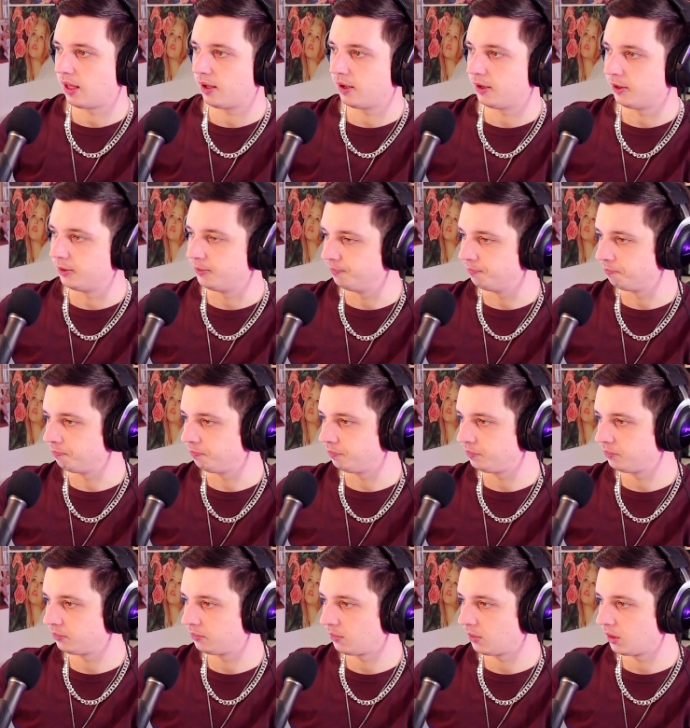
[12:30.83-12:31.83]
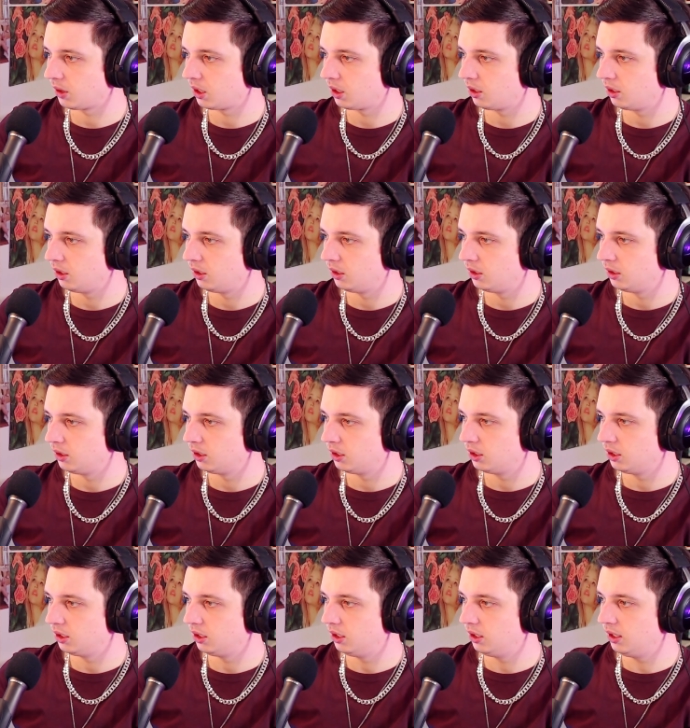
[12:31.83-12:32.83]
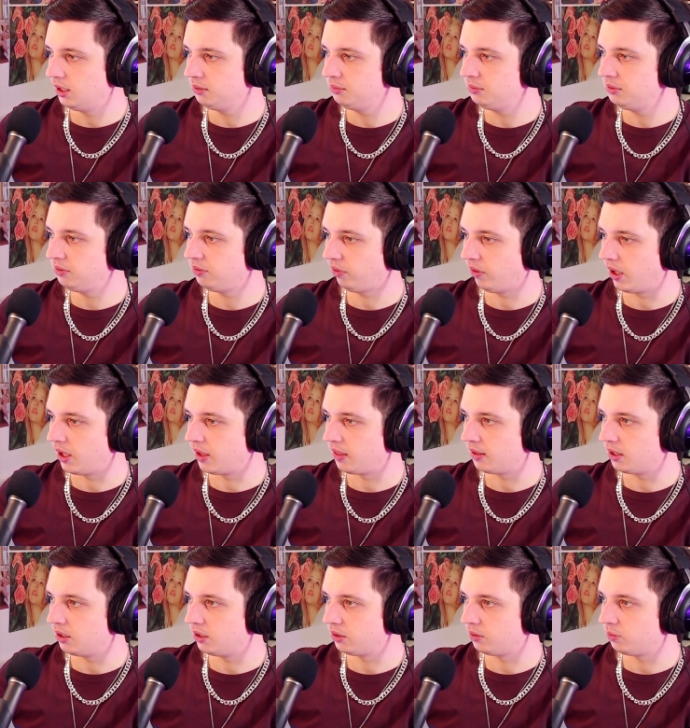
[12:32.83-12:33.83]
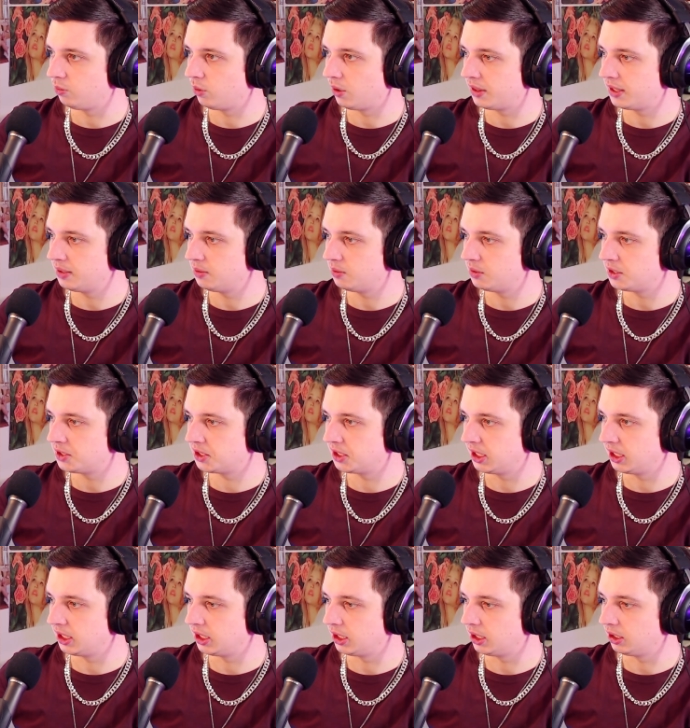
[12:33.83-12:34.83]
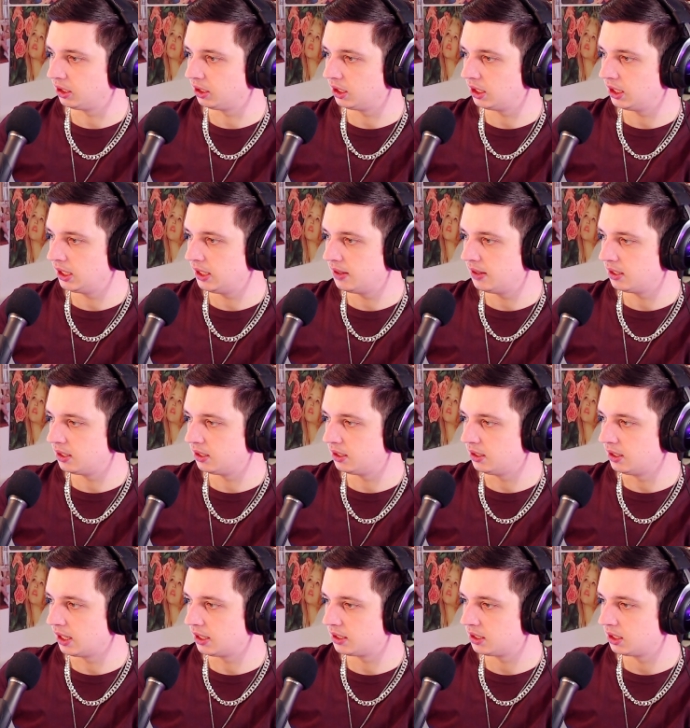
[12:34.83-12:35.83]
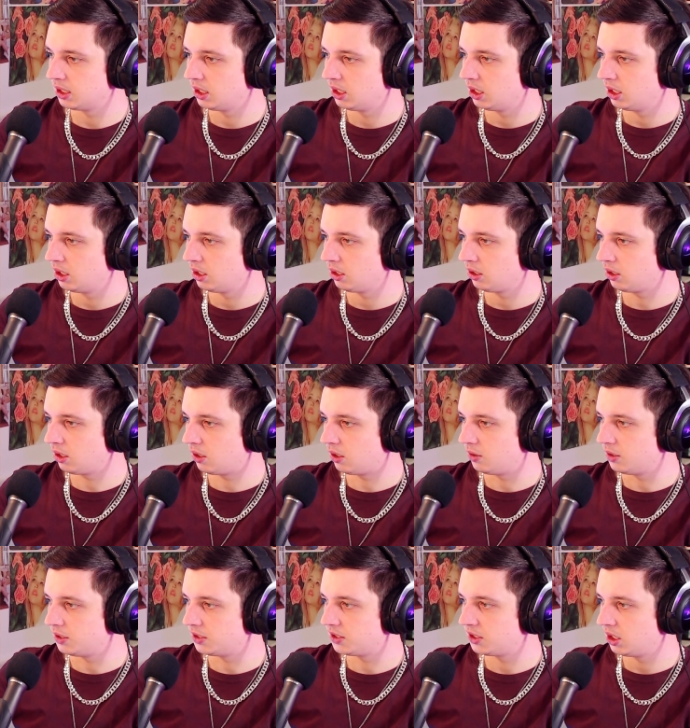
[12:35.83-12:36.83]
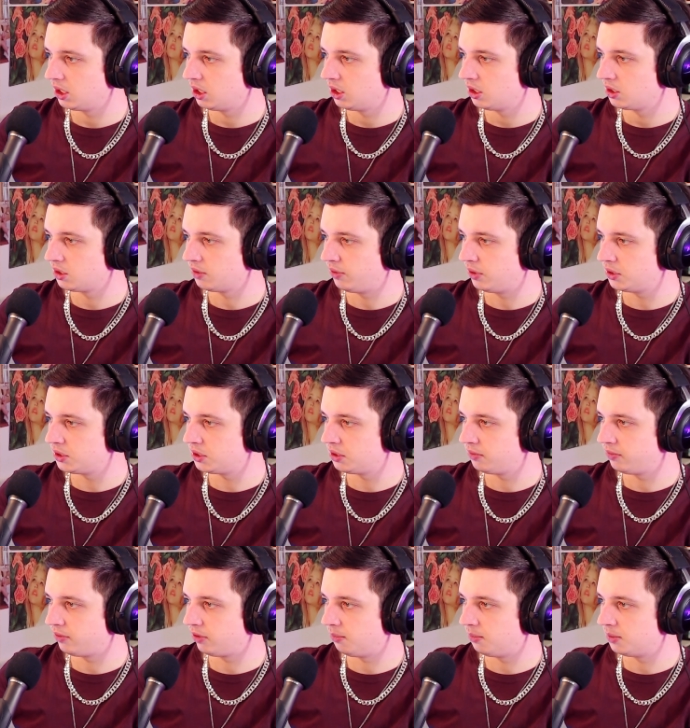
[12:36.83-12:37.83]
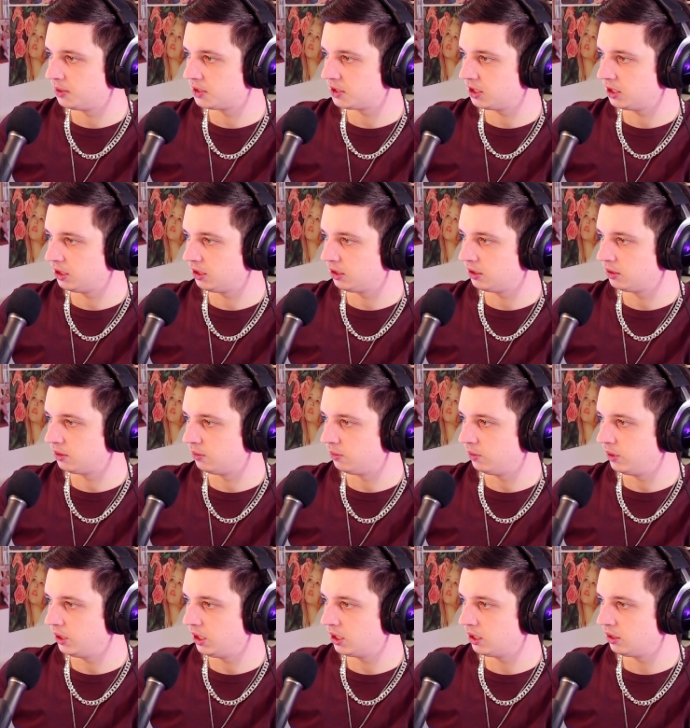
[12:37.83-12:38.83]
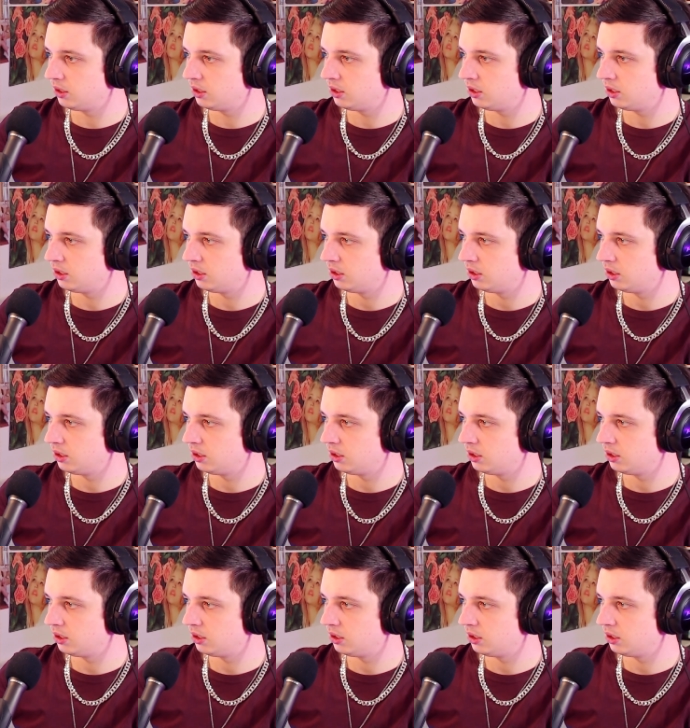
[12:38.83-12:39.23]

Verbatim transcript: Um, let me find out what they were singing in that chorus. So first and foremost in Korean.